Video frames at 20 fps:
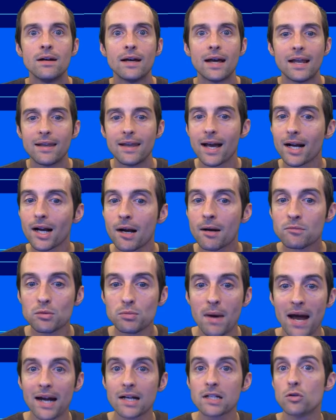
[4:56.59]
And that comes
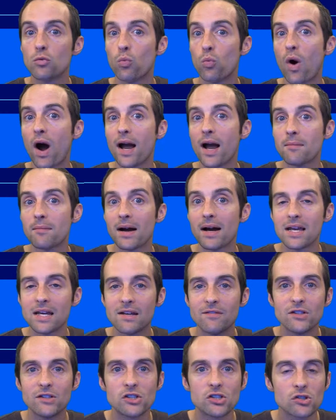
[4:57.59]
back to why am I
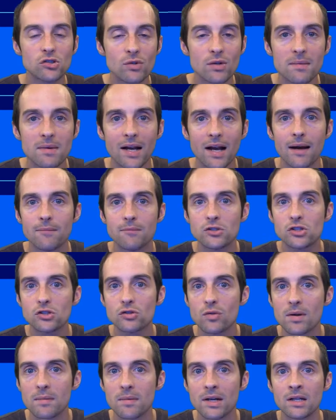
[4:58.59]
even streaming? I'm
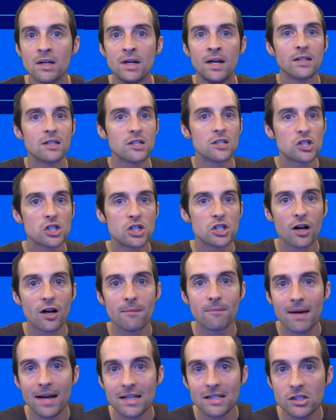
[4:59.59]
streaming to share
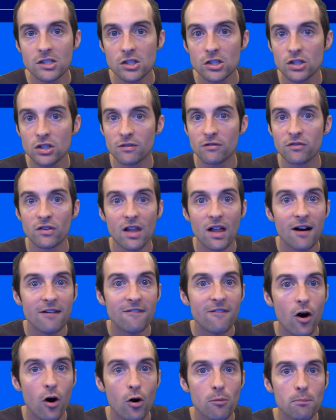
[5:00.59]
a message of
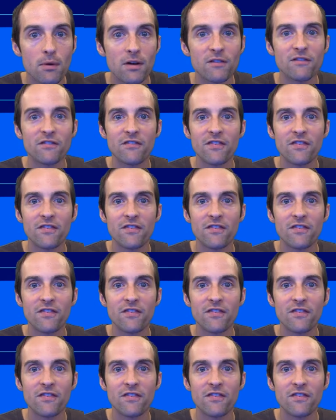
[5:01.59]
love, hope, and